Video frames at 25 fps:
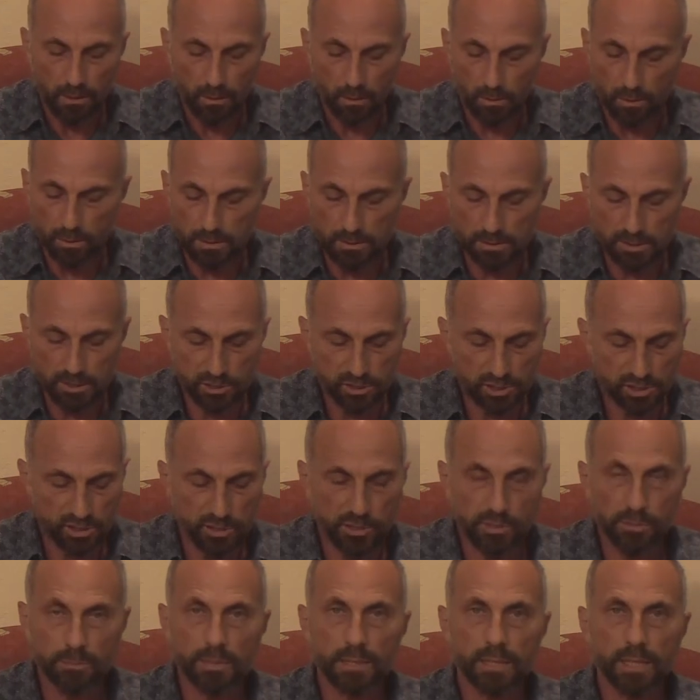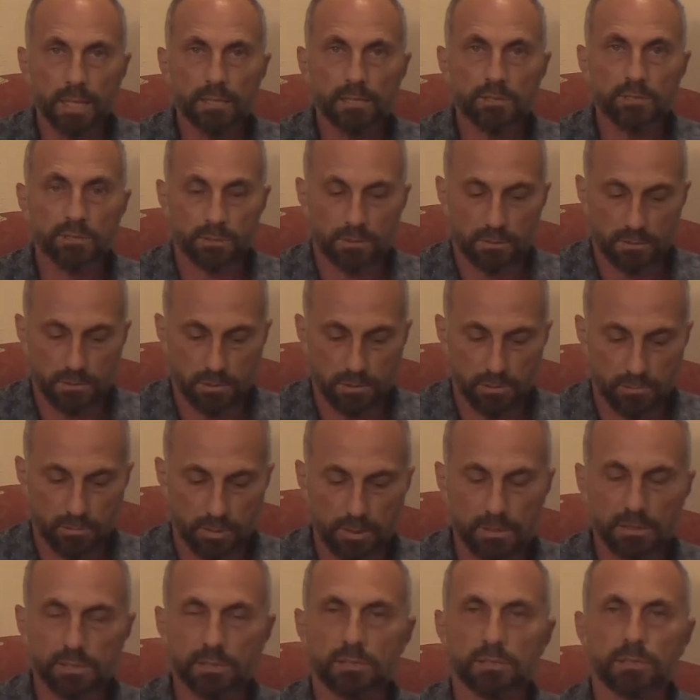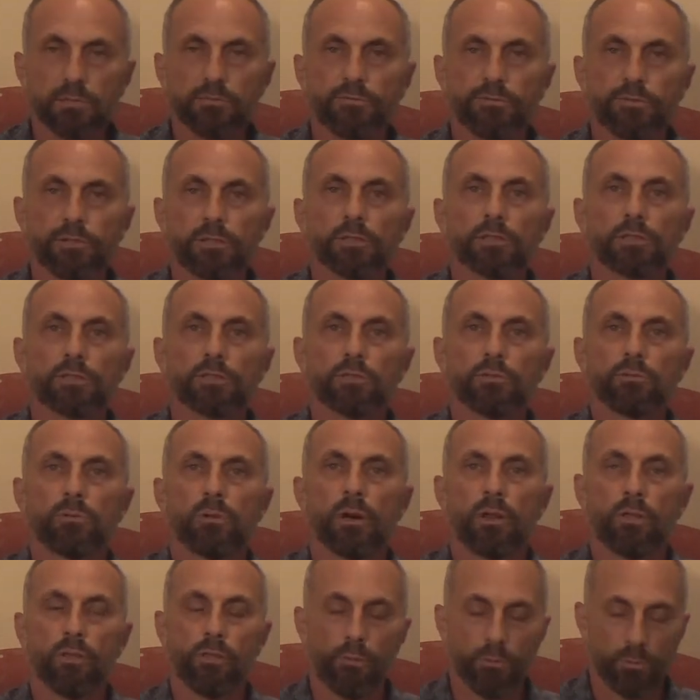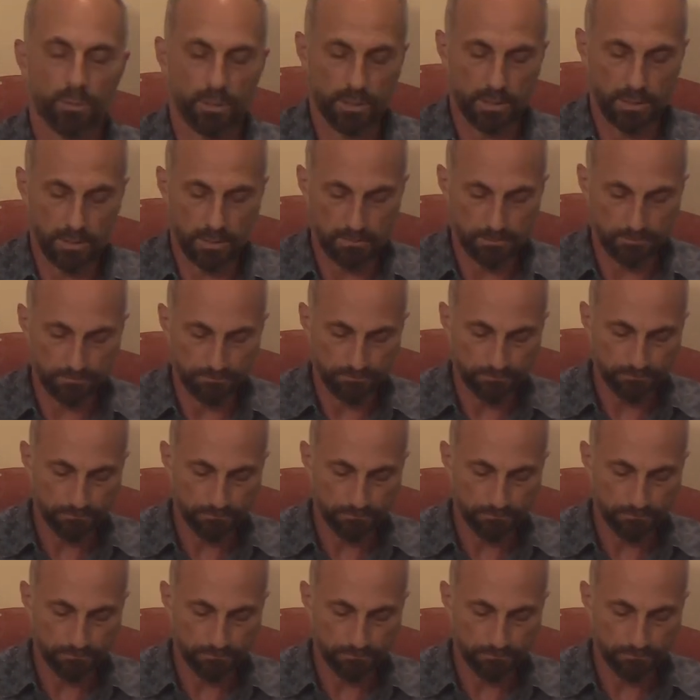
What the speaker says: Or is it just human nature to want to defer to authority?